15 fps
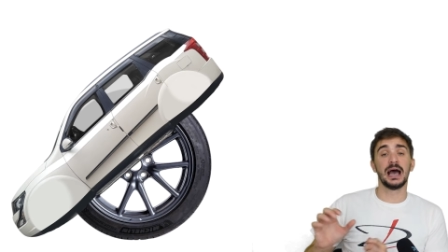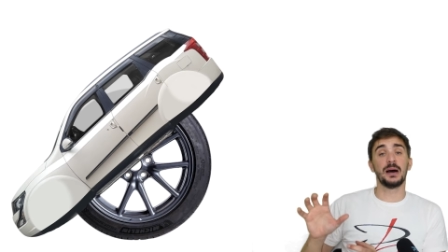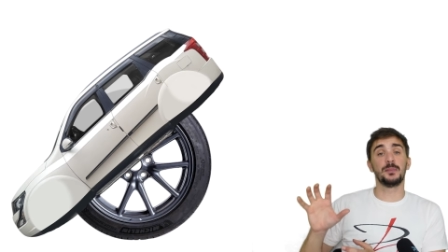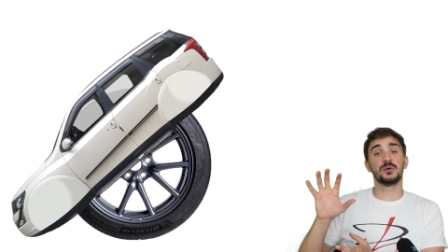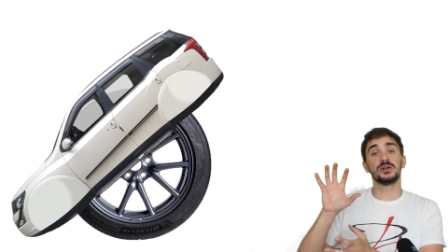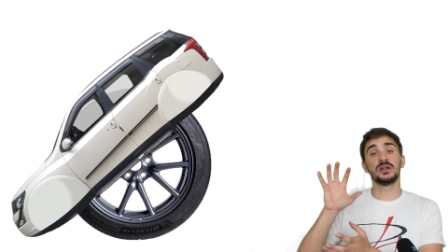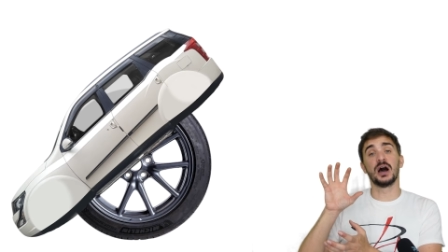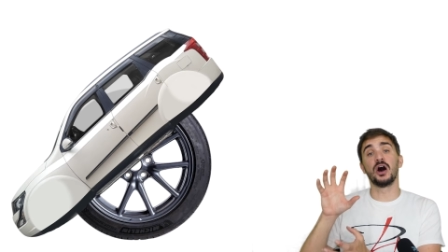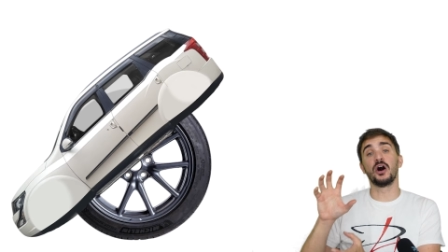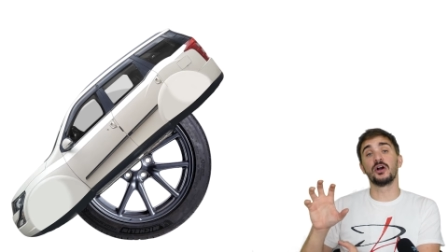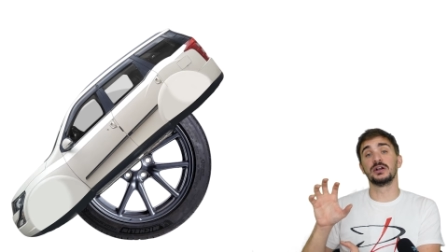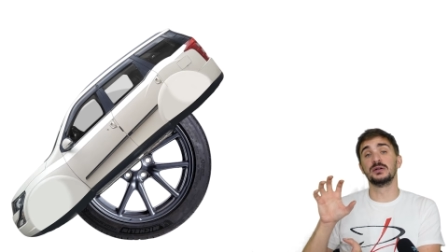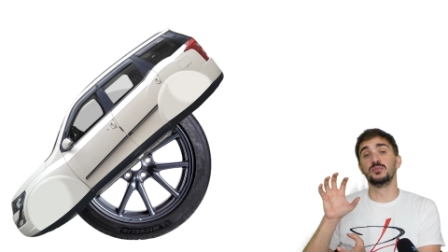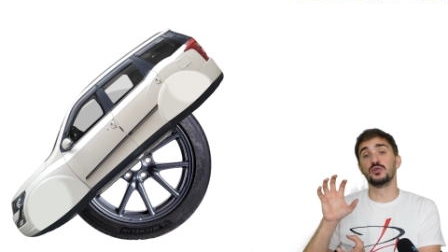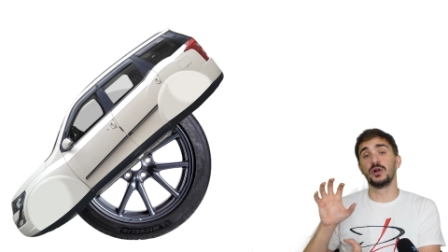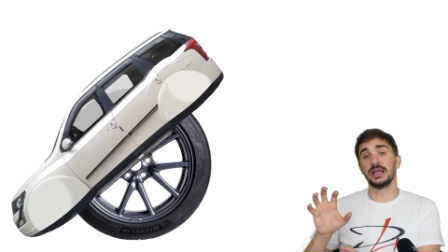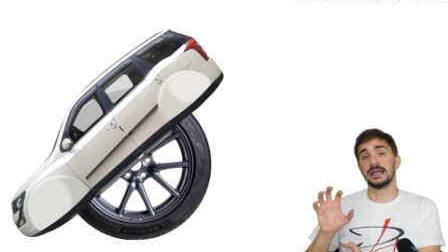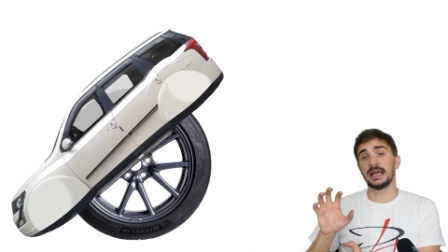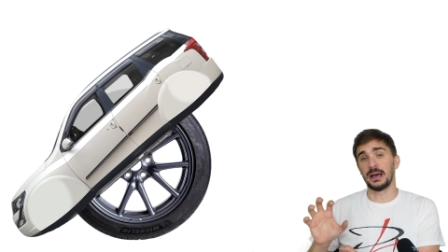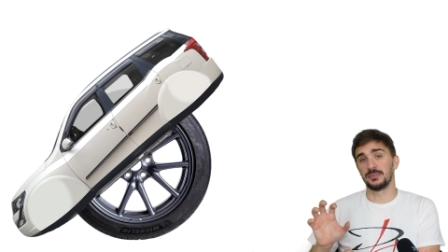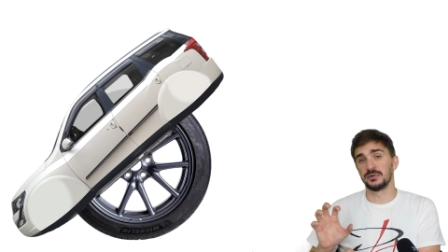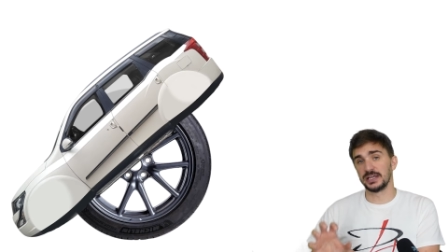upon hard
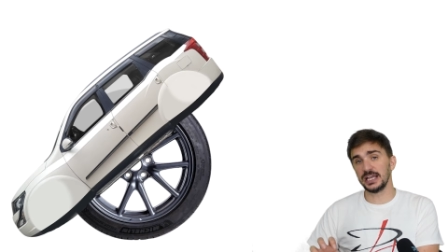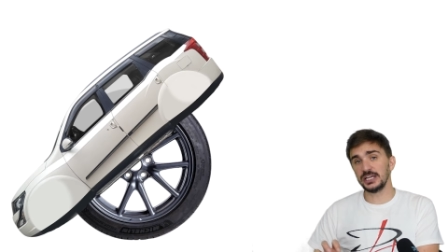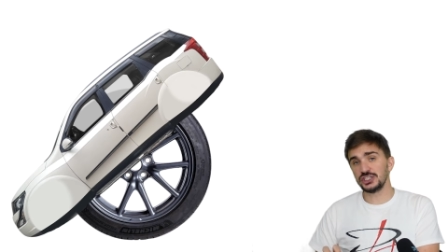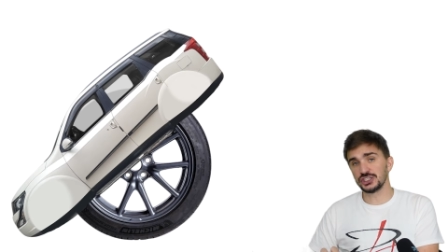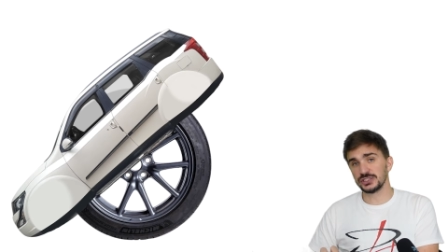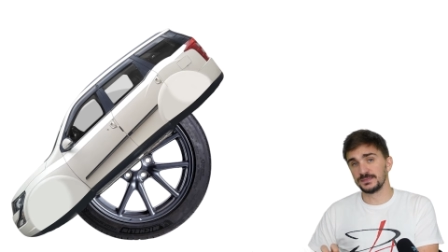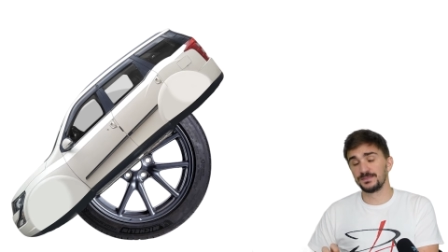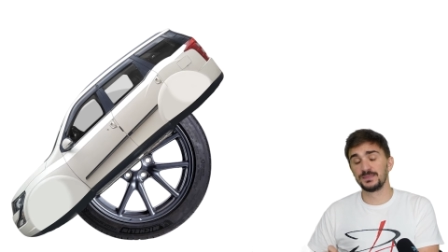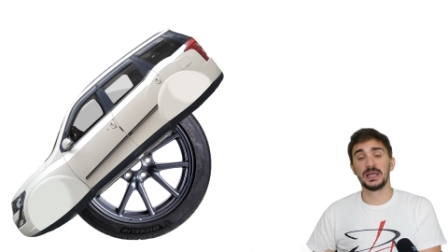brake application.